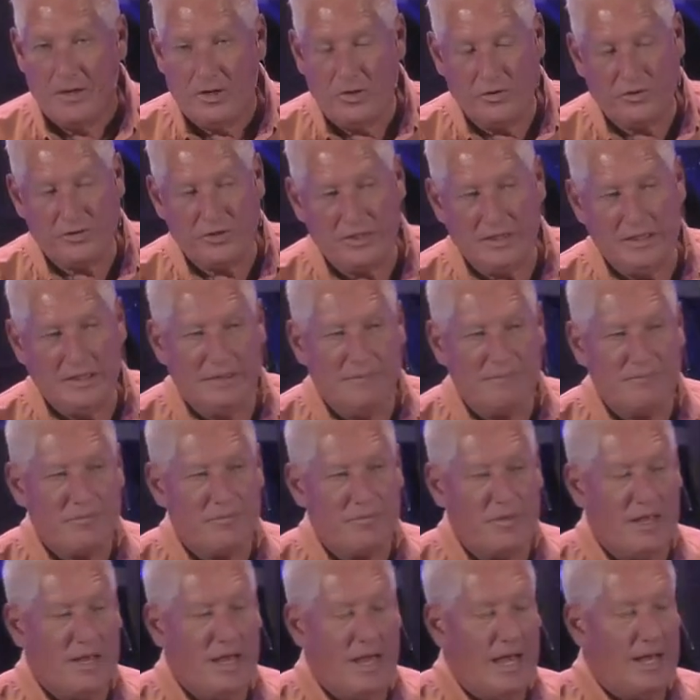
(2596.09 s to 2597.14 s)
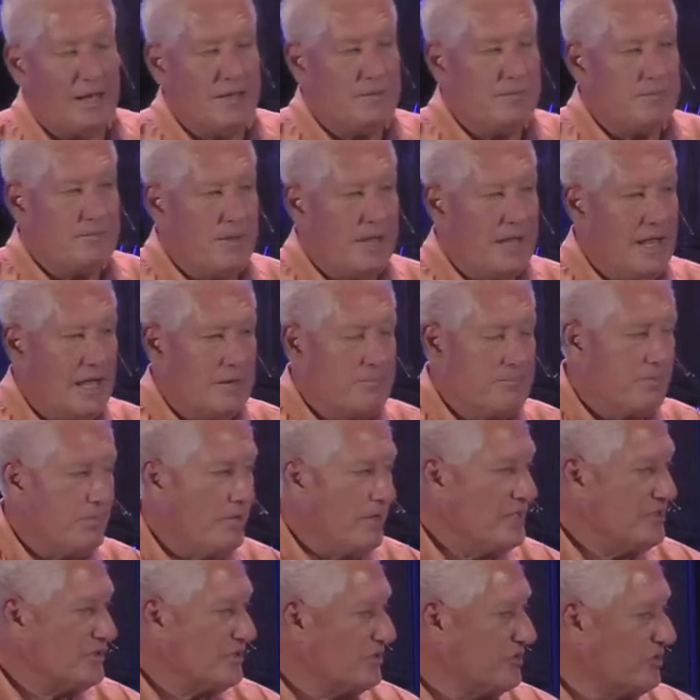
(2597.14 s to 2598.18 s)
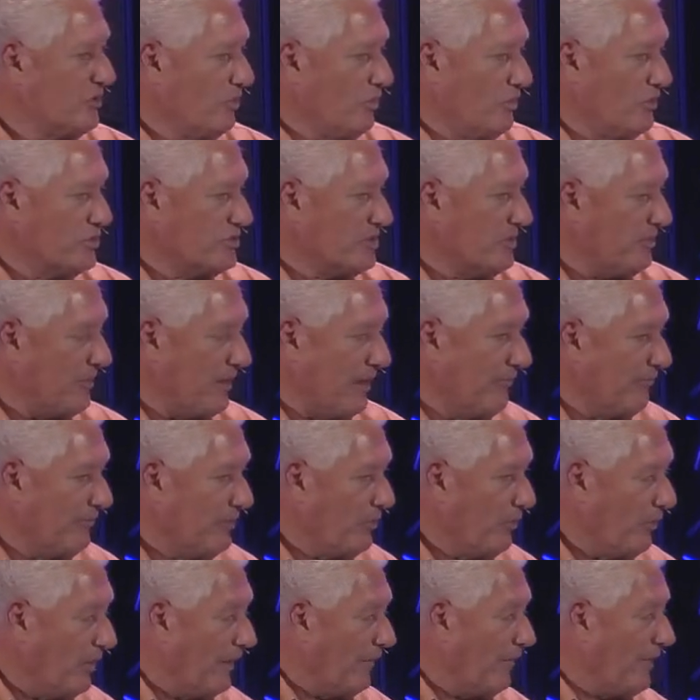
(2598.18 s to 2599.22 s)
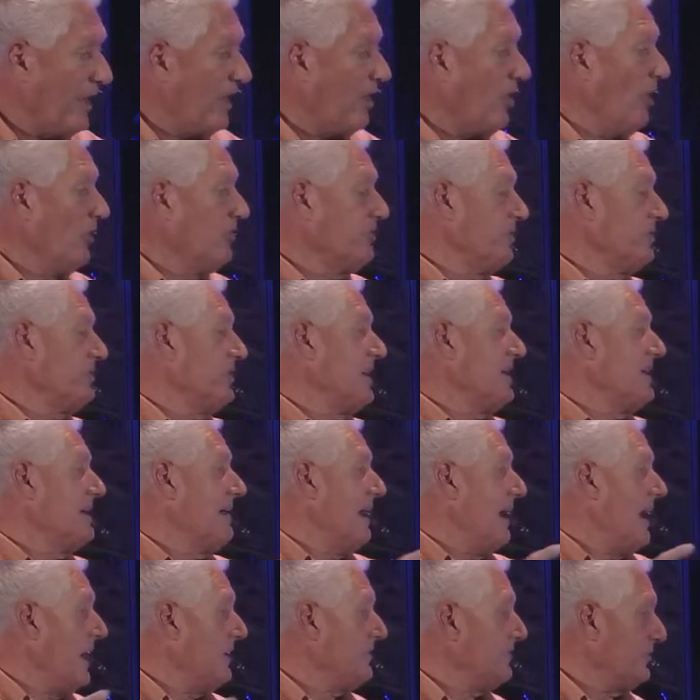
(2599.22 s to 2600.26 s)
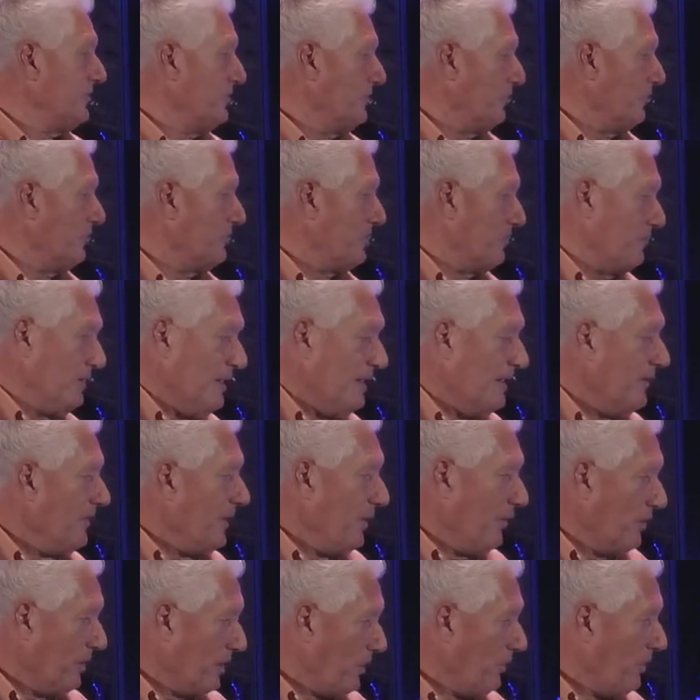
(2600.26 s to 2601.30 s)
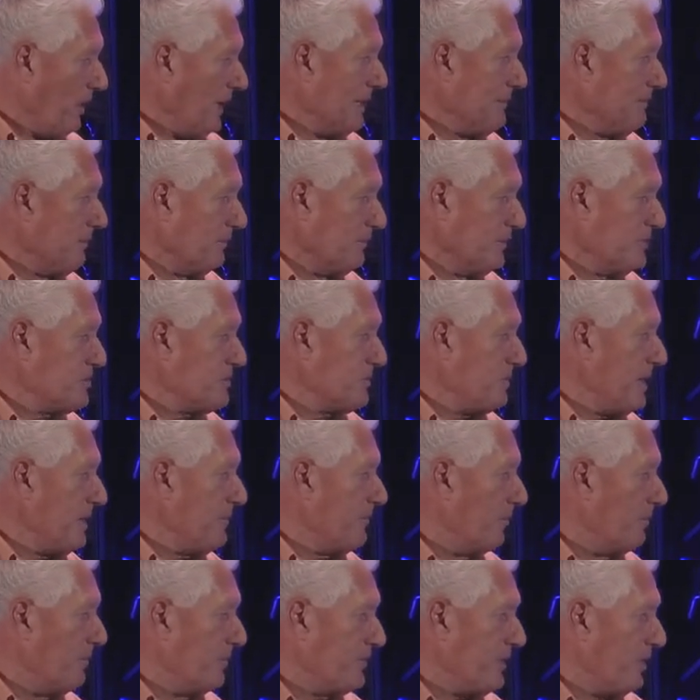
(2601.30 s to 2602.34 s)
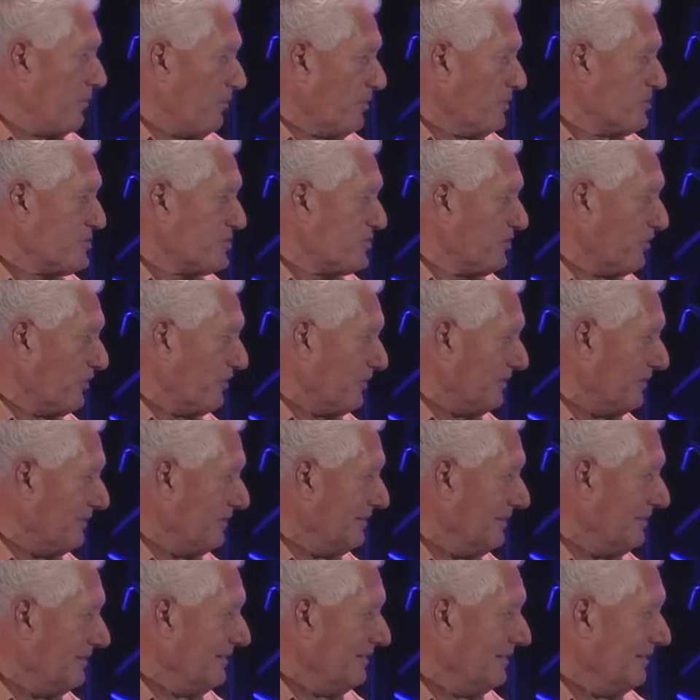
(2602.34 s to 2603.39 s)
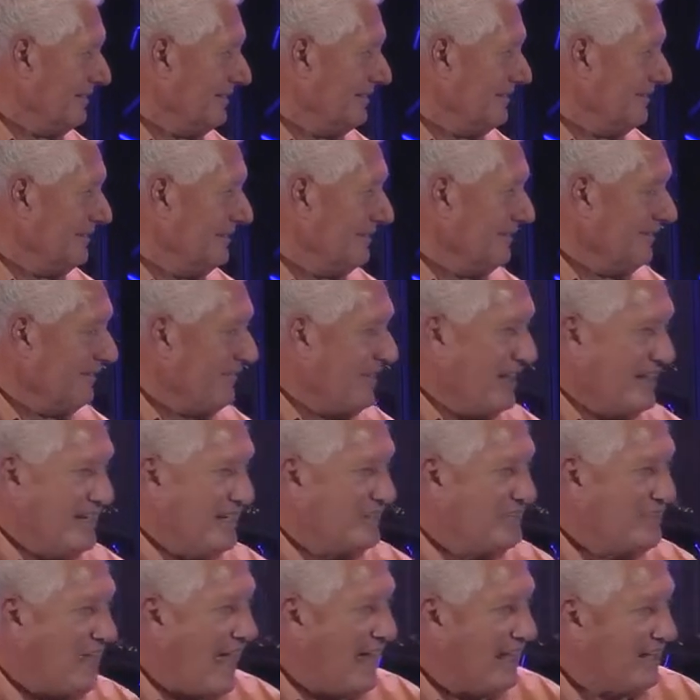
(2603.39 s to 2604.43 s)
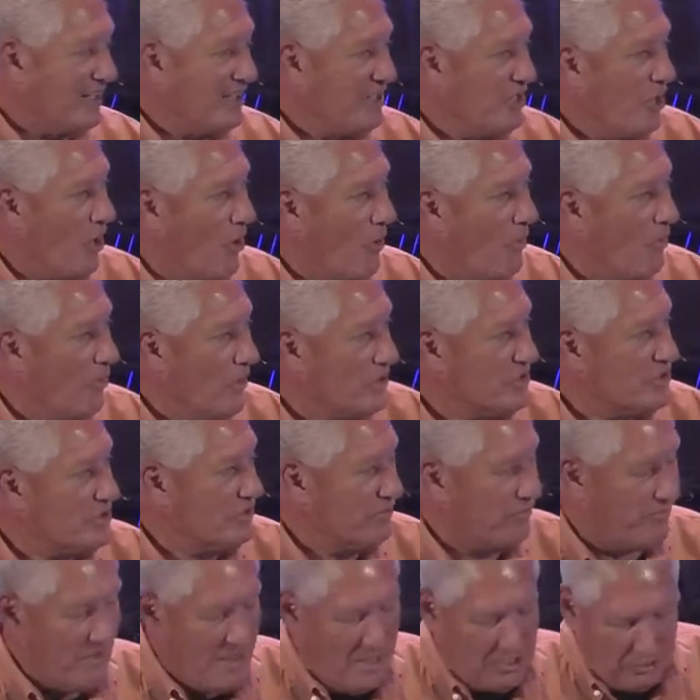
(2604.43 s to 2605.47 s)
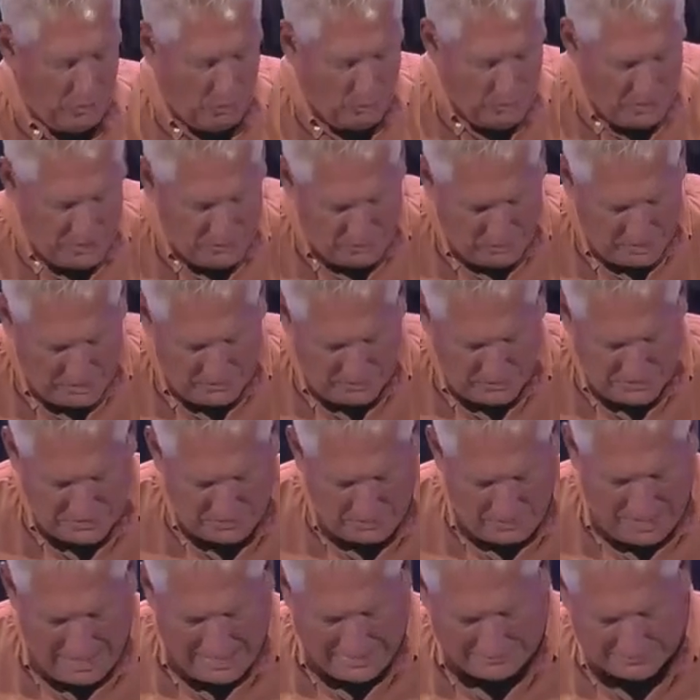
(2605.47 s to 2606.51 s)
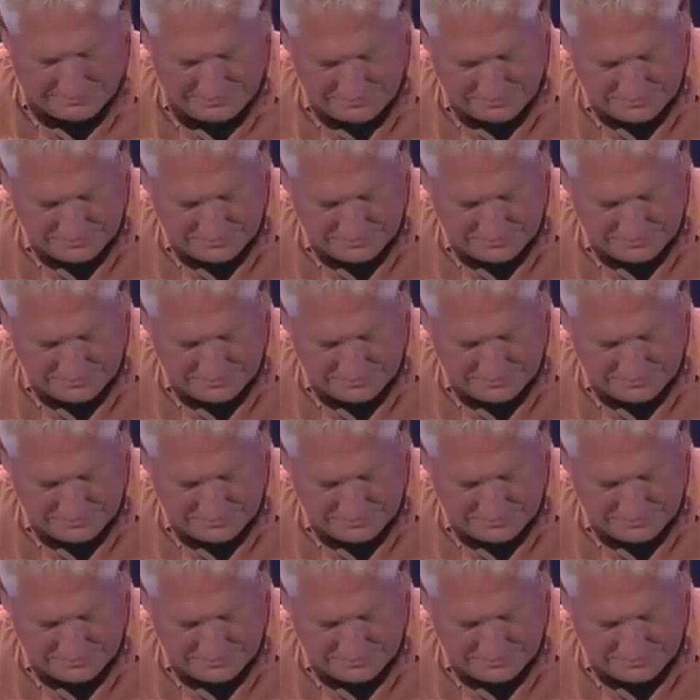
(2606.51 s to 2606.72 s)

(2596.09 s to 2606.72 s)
You see, they had, they had places to worship everywhere. They had all sorts of gods to worship. They were incredibly religious people, but they weren't certain. They didn't exactly know which to follow, which one was right.